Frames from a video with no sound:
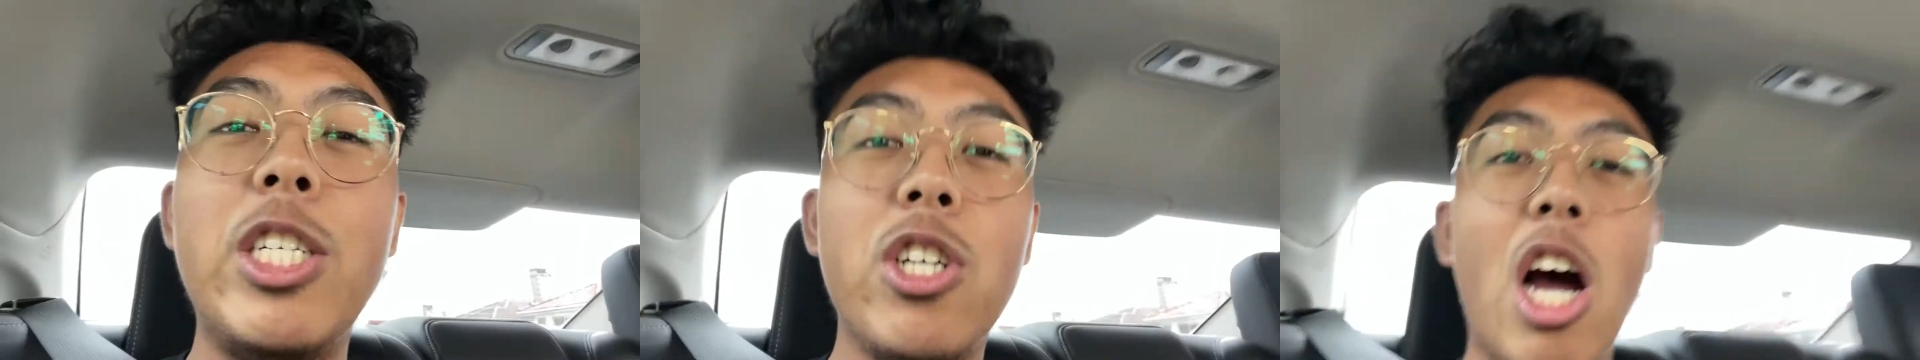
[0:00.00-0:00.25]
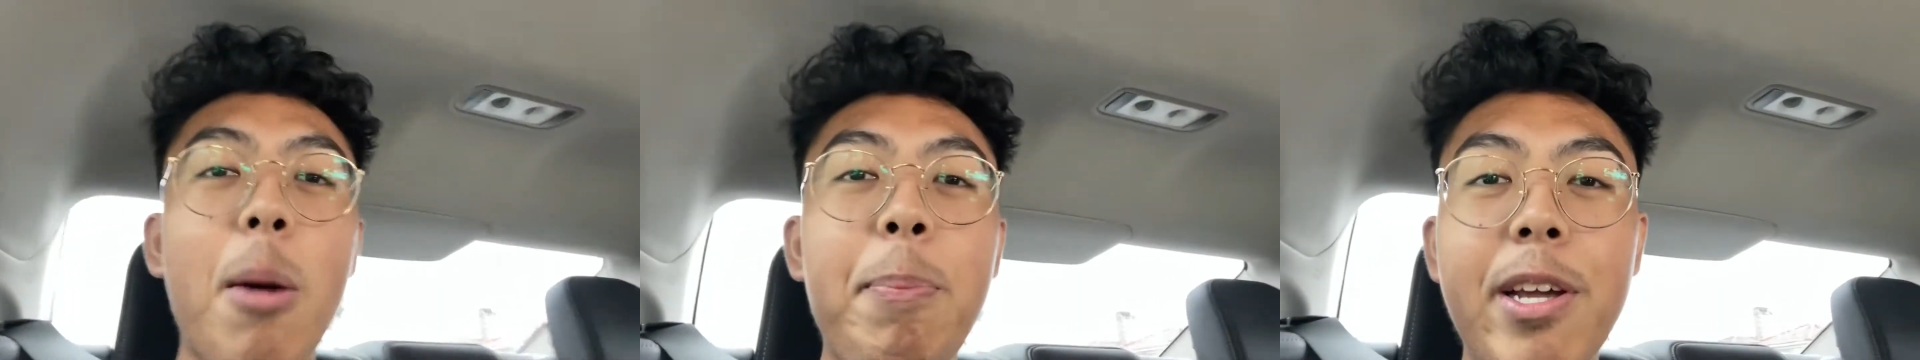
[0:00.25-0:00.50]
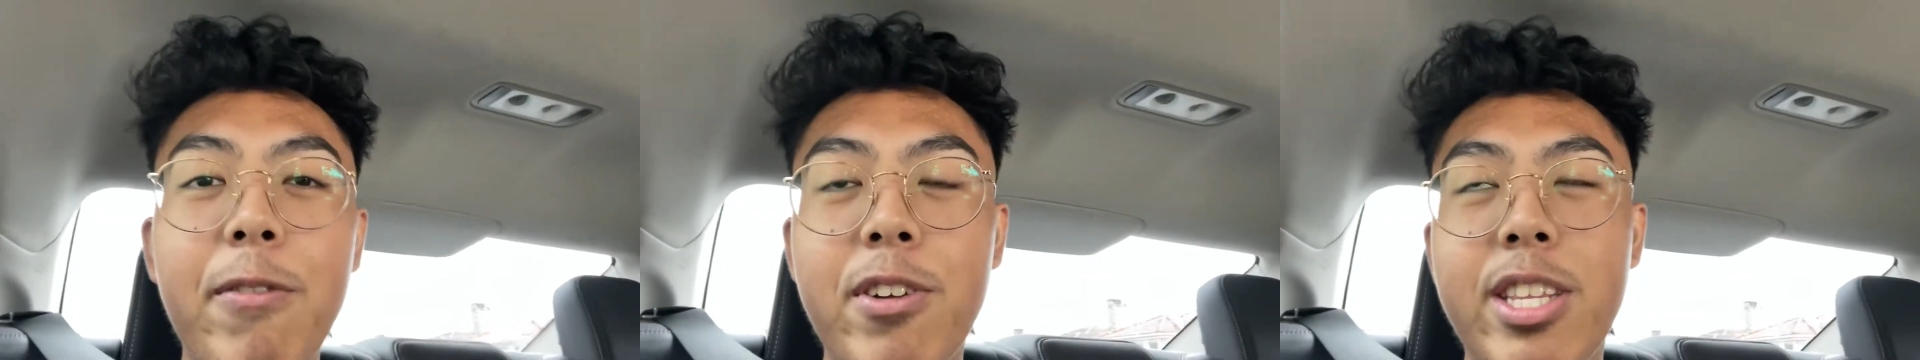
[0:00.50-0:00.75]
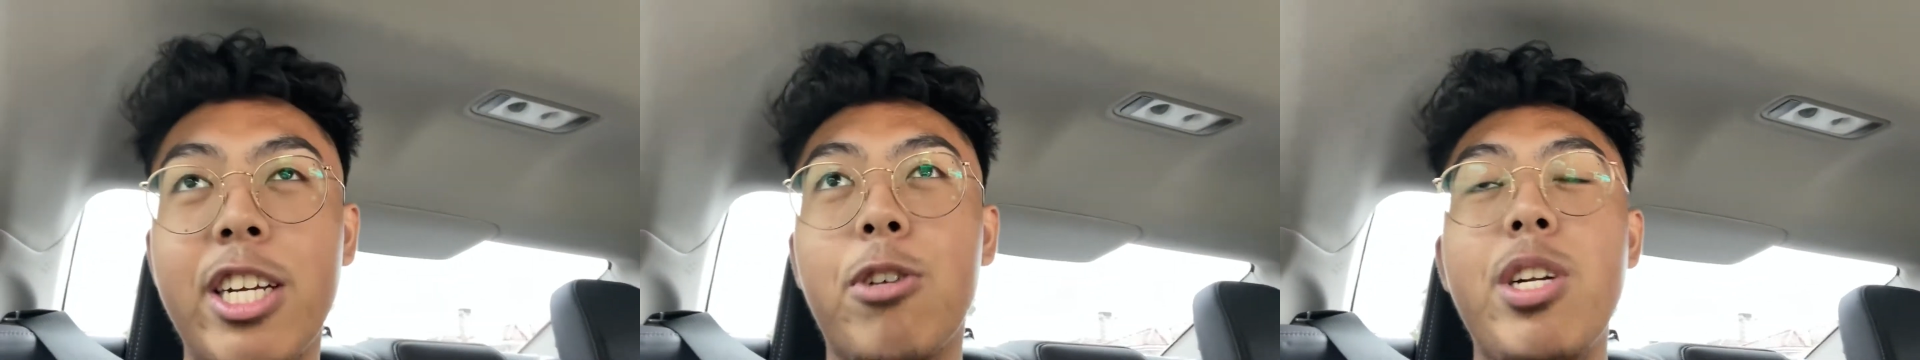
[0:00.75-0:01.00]
shopping
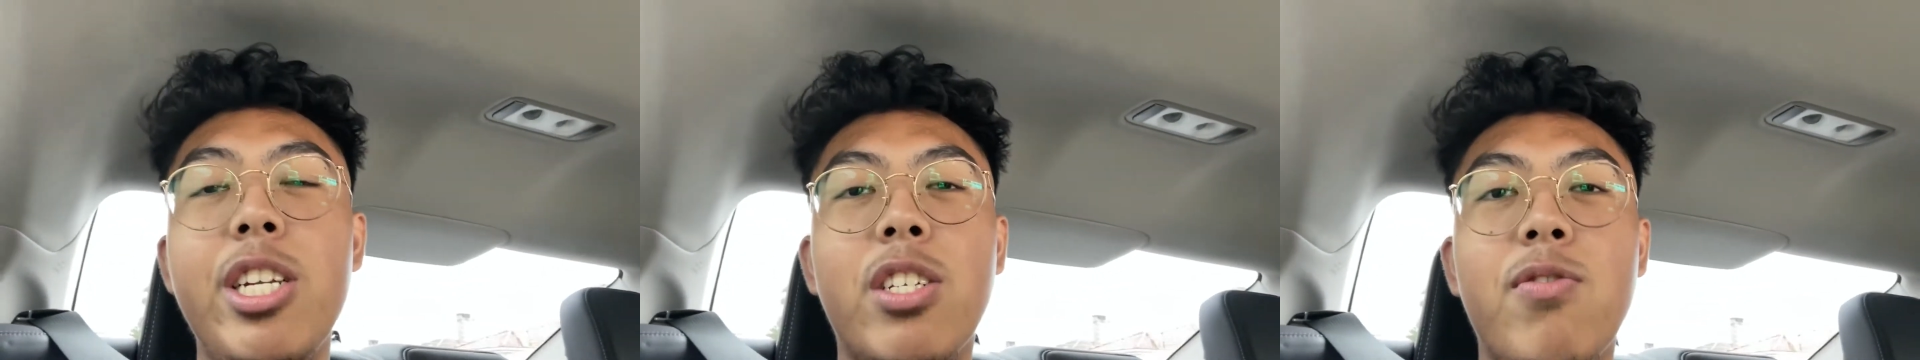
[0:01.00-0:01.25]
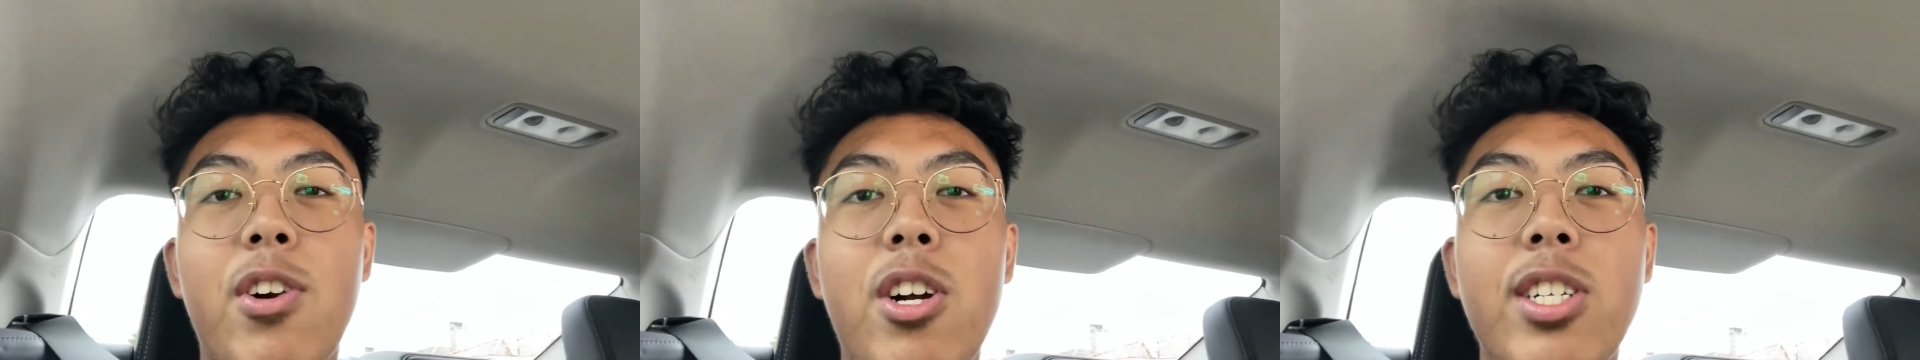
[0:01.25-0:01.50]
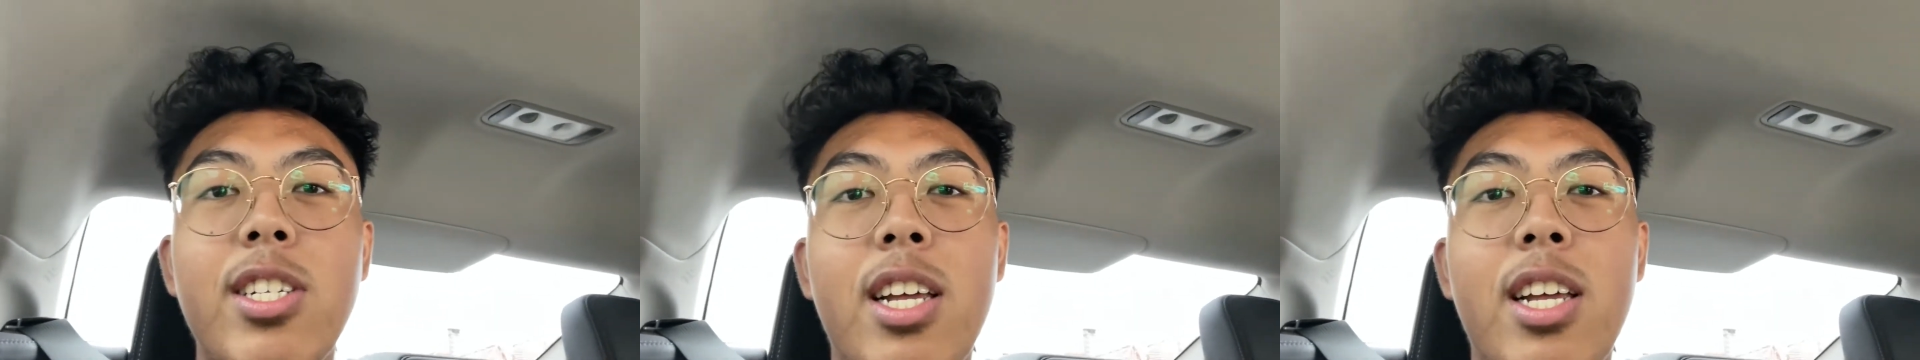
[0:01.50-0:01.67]
for the ingredients first.